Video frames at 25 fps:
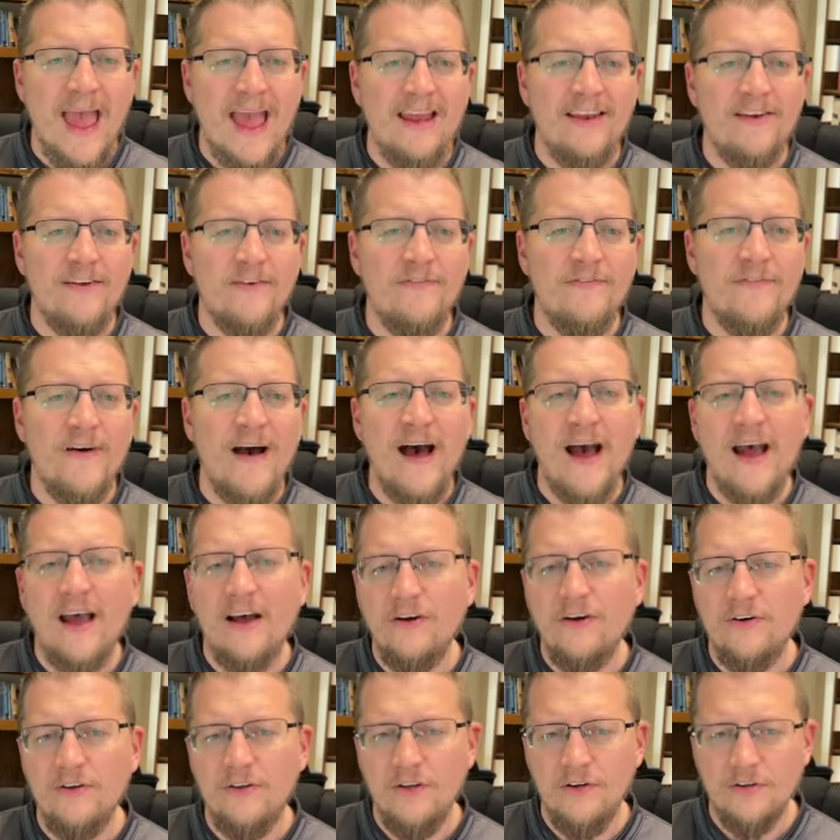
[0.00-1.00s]
and
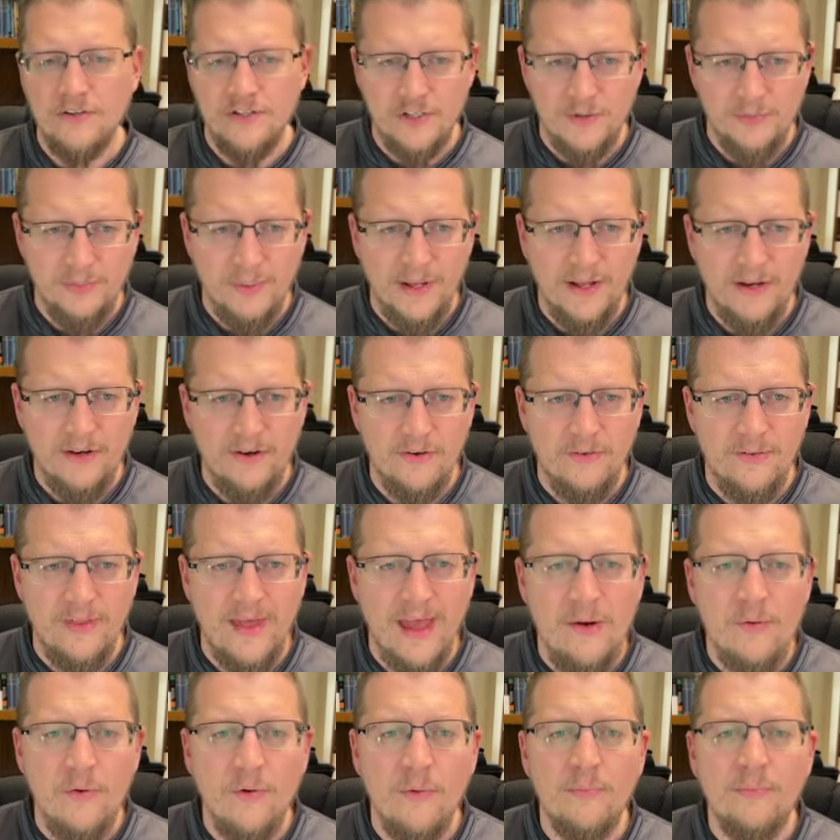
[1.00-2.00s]
defile your splendor.
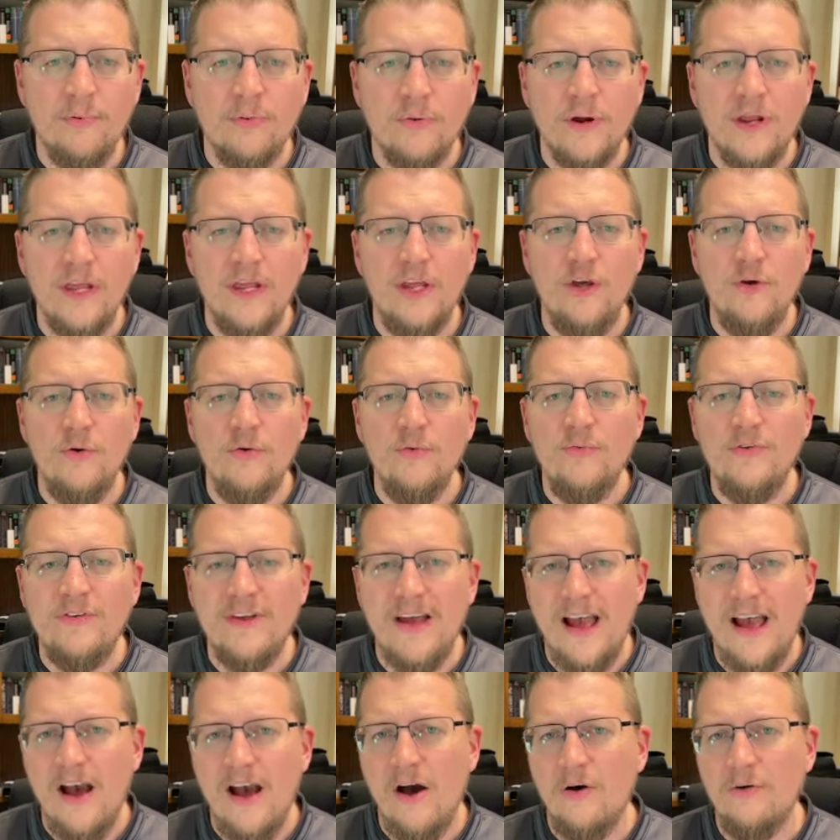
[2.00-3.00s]
They will bring you
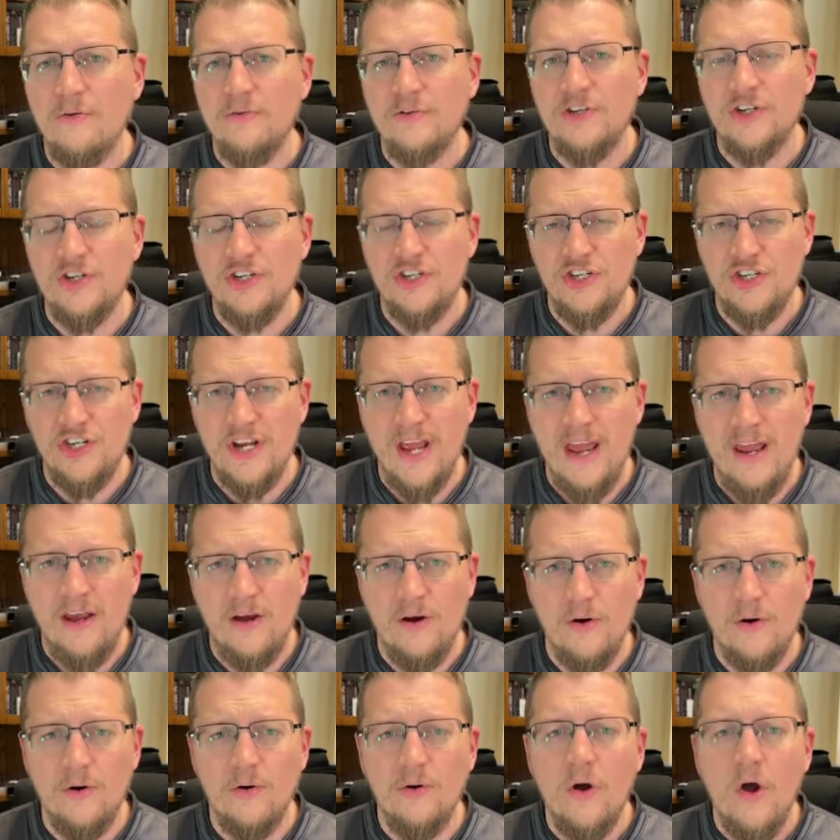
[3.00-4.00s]
down to
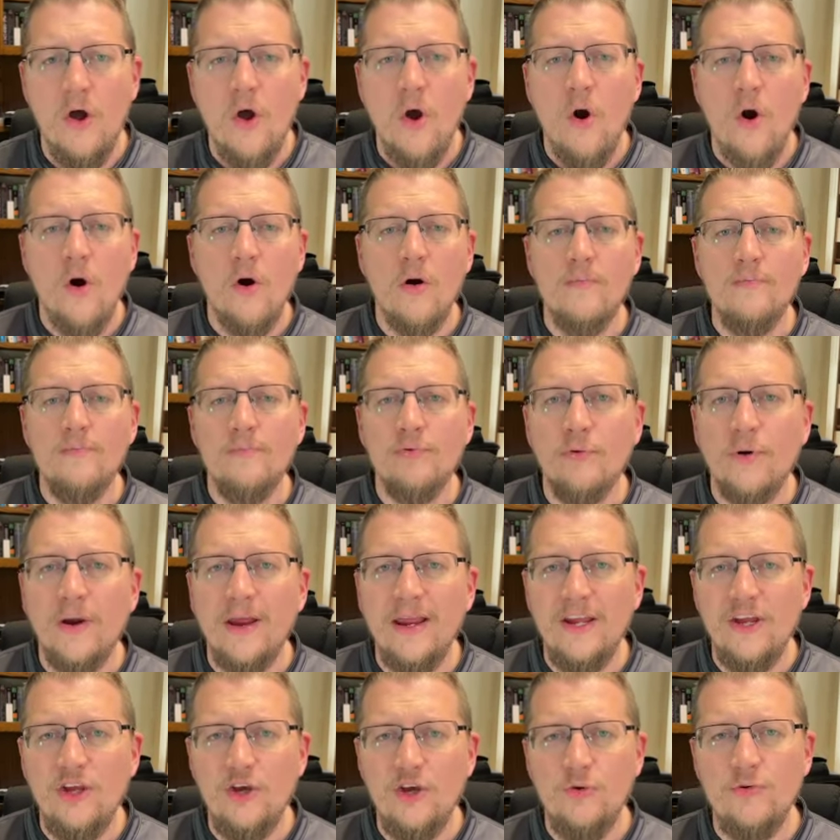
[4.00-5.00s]
Sheol, or
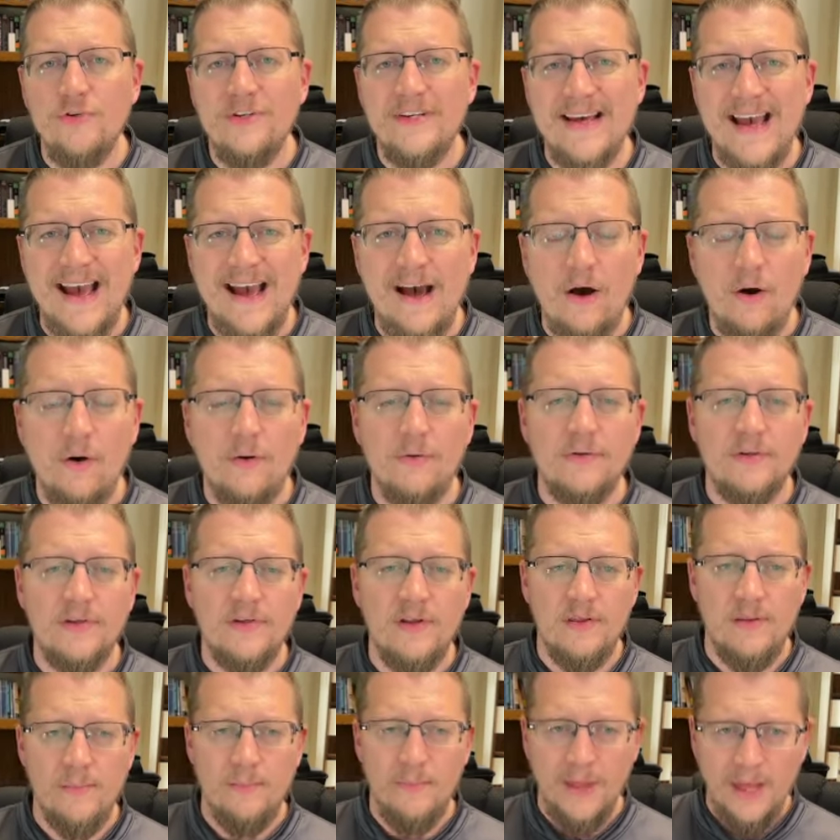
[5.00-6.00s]
bring you down
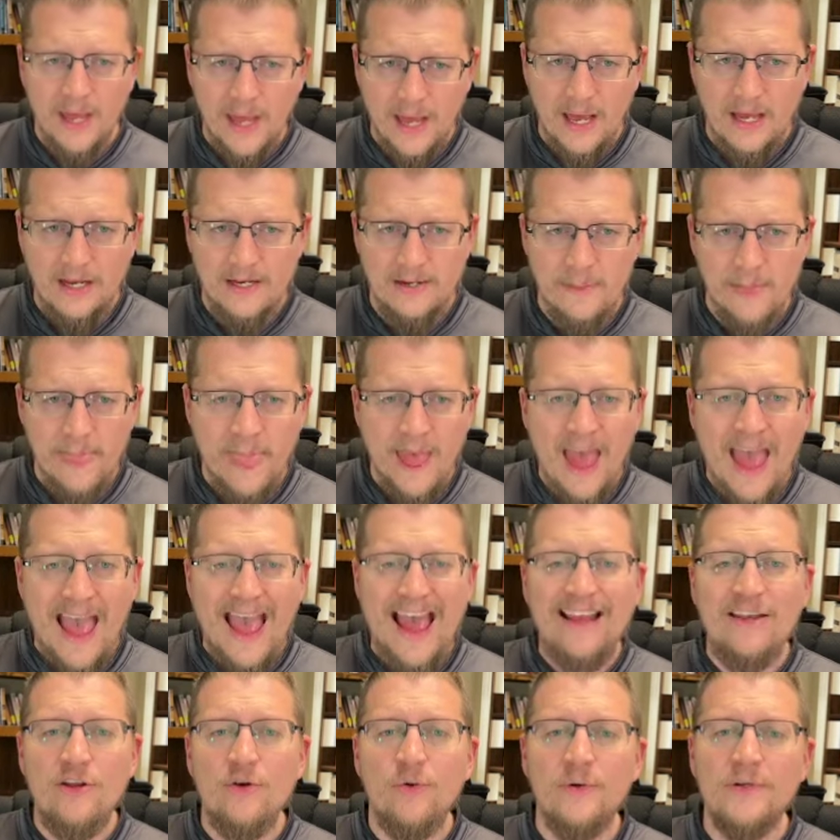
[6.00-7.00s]
to the pit,
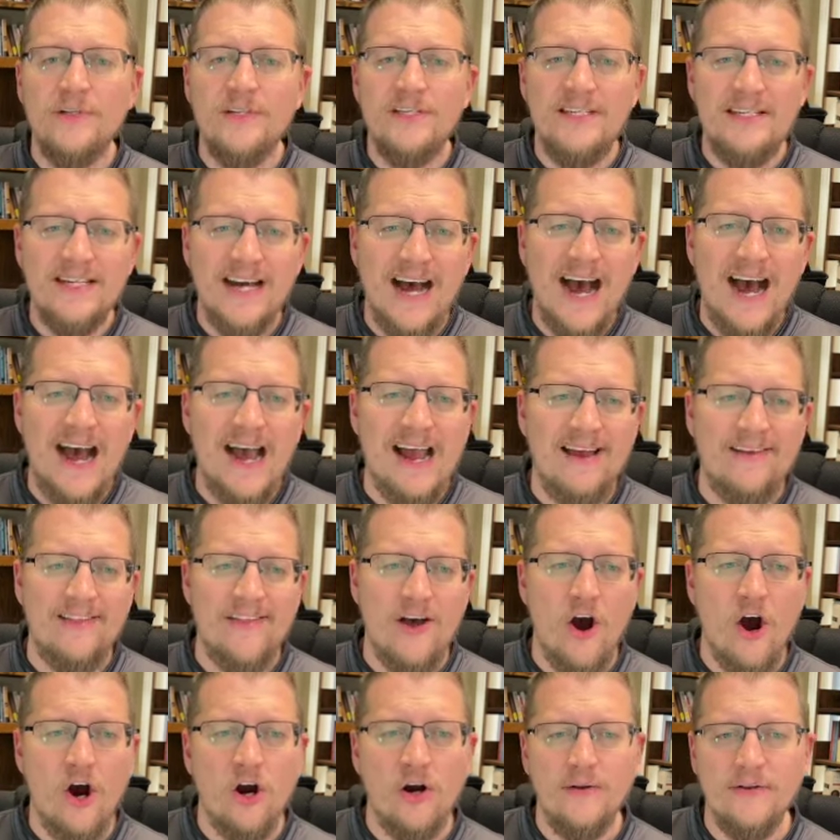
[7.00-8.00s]
and you will die on
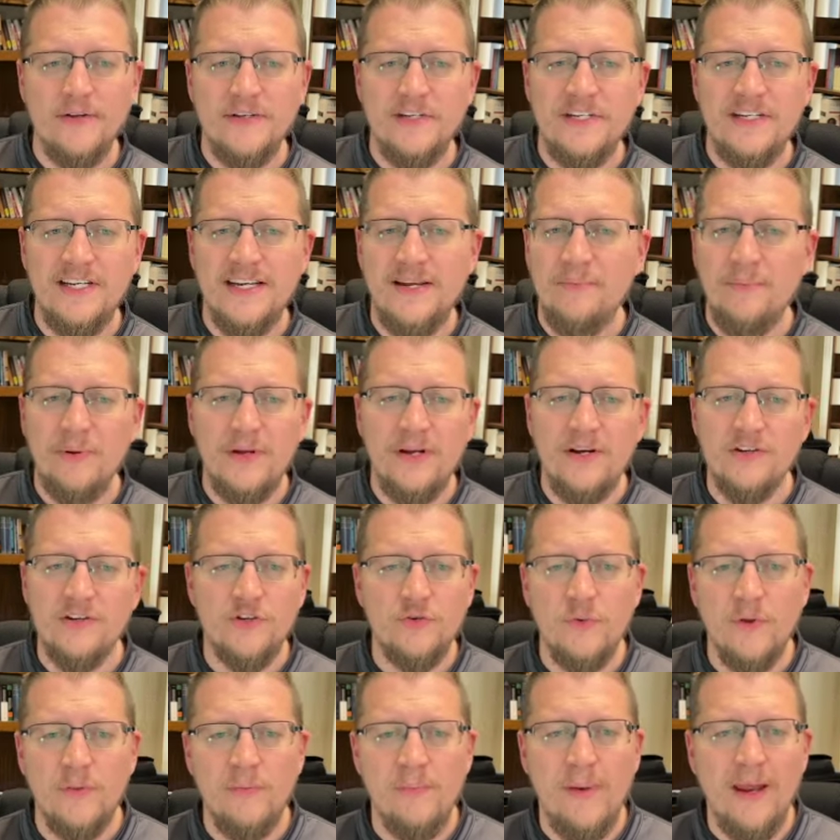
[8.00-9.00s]
the heart of the sea,
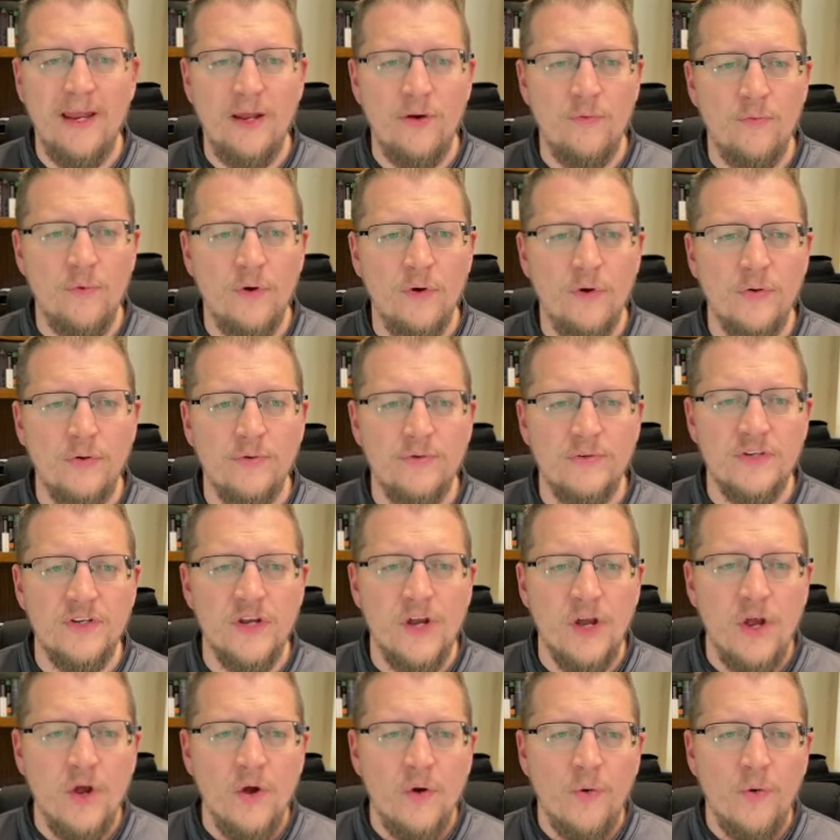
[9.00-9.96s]
pierced with many wounds.